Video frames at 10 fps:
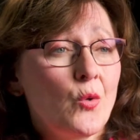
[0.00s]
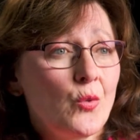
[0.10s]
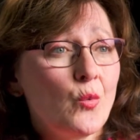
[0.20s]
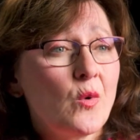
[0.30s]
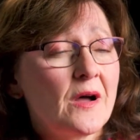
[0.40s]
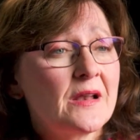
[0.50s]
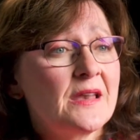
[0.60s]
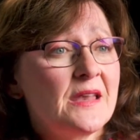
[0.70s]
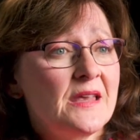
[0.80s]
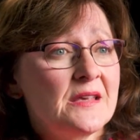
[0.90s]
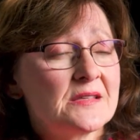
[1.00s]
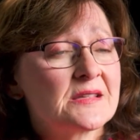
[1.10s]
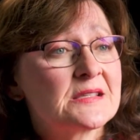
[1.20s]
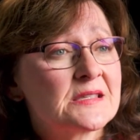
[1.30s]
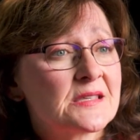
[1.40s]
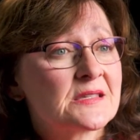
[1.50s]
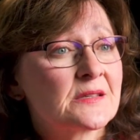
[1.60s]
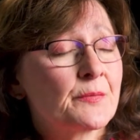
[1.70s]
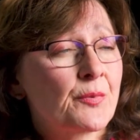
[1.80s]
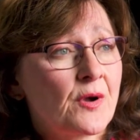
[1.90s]
The one is
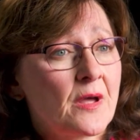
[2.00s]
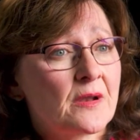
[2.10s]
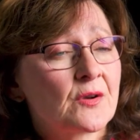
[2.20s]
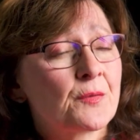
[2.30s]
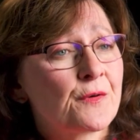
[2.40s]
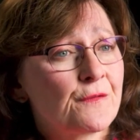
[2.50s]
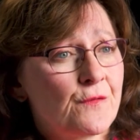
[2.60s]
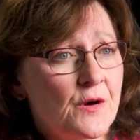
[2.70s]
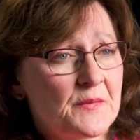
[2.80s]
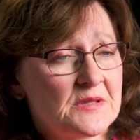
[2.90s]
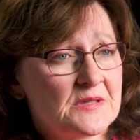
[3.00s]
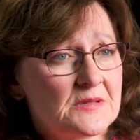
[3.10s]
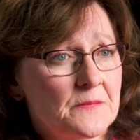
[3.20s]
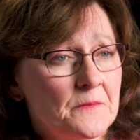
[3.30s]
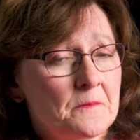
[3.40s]
consistent product performance.